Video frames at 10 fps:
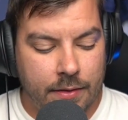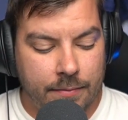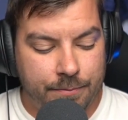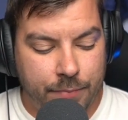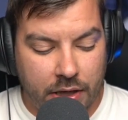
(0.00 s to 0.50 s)

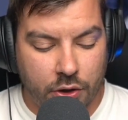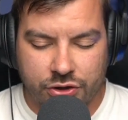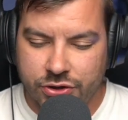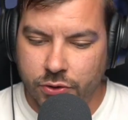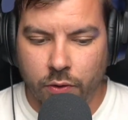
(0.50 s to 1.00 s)
But her
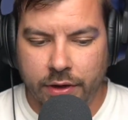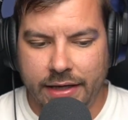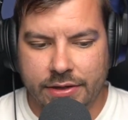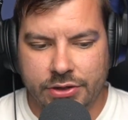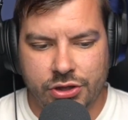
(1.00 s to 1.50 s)
story
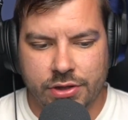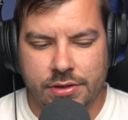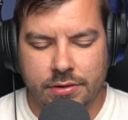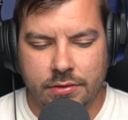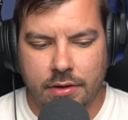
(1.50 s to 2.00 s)
is
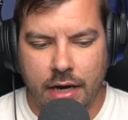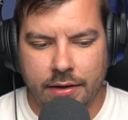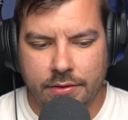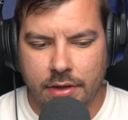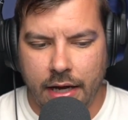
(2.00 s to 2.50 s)
just, I
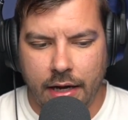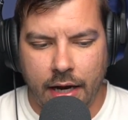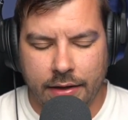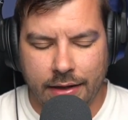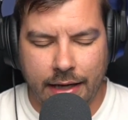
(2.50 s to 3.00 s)

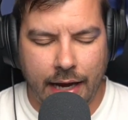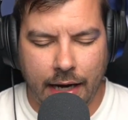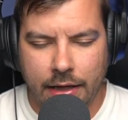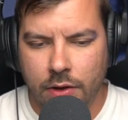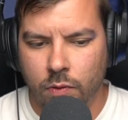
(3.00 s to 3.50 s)
think
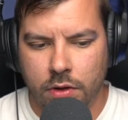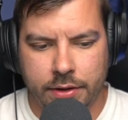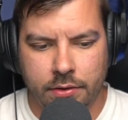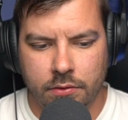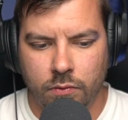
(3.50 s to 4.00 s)

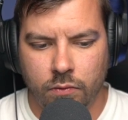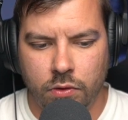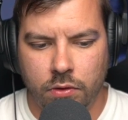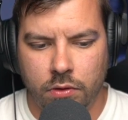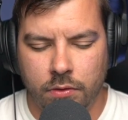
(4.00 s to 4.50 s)
anyone
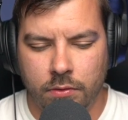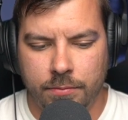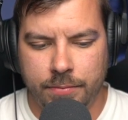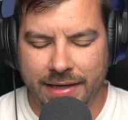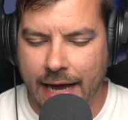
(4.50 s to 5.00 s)
will
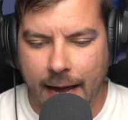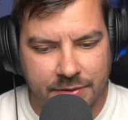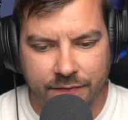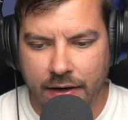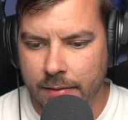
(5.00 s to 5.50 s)
be
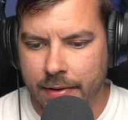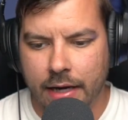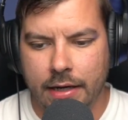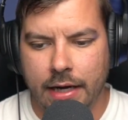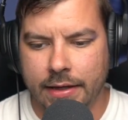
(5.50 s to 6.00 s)
captivated by
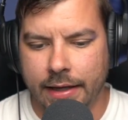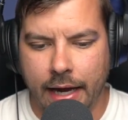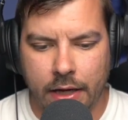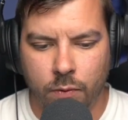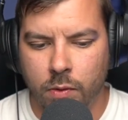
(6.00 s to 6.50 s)
it. I think
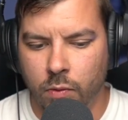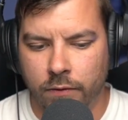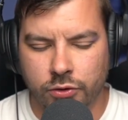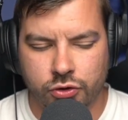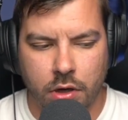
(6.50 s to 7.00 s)
anyone
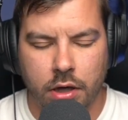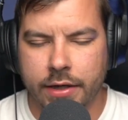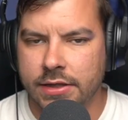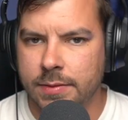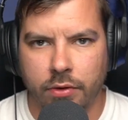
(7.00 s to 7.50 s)
will draw
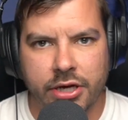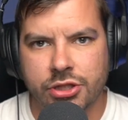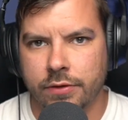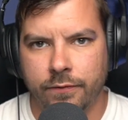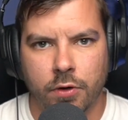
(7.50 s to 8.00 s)

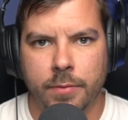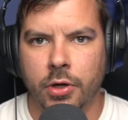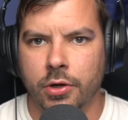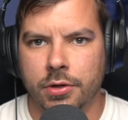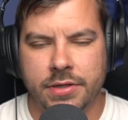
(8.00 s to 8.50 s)
inspiration from
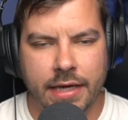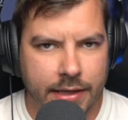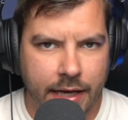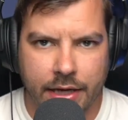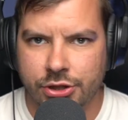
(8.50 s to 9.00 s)
her
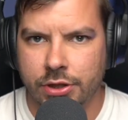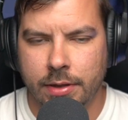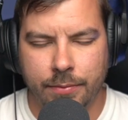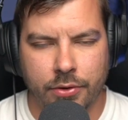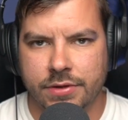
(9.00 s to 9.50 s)
dedication
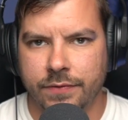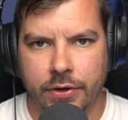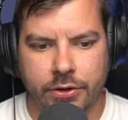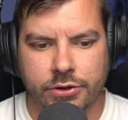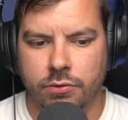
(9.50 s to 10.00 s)
and
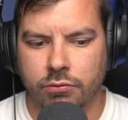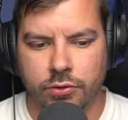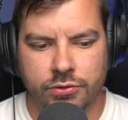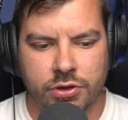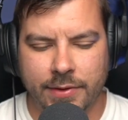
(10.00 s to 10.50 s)
perseverance
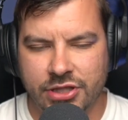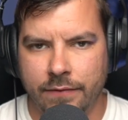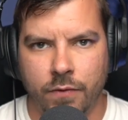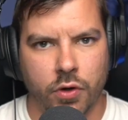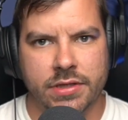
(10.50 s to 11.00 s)
through so much
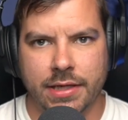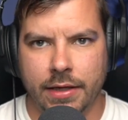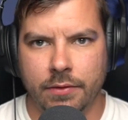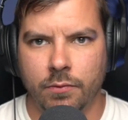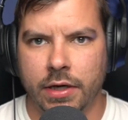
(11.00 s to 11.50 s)

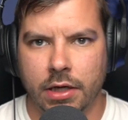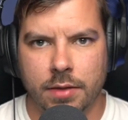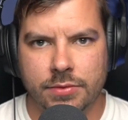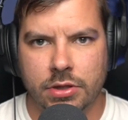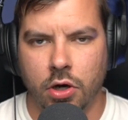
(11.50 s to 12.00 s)
adversity when it
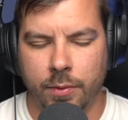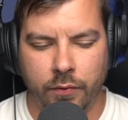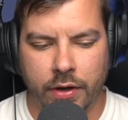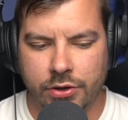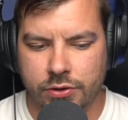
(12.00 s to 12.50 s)
comes to Army
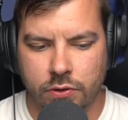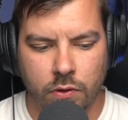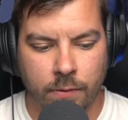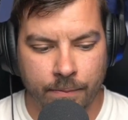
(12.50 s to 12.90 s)
Ranger School.